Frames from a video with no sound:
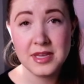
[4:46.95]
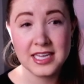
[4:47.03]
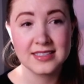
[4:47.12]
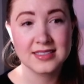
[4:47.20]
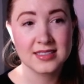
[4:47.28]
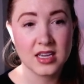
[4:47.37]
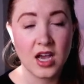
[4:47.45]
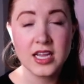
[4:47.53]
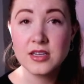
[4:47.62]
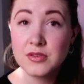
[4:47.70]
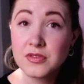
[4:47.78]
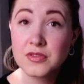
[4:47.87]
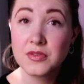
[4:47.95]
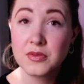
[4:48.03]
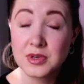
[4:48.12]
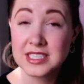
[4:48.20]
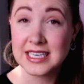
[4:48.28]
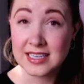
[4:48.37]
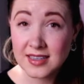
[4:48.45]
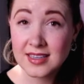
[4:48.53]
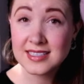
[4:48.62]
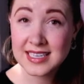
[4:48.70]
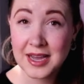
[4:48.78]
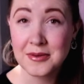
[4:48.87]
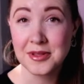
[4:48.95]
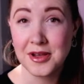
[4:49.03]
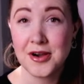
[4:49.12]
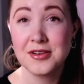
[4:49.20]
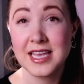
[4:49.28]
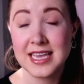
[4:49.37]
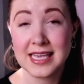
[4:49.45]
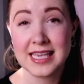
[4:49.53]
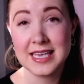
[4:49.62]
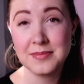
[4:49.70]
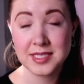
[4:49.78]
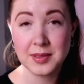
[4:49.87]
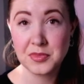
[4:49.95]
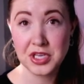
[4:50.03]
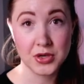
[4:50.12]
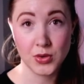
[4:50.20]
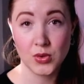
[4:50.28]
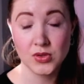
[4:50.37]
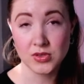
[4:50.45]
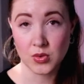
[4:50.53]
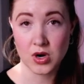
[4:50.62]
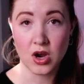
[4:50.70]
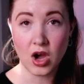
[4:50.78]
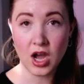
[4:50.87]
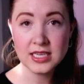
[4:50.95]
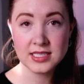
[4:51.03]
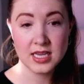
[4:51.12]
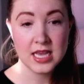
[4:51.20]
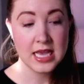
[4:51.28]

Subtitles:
It's kind of ridiculous how long they can keep something cold or hot.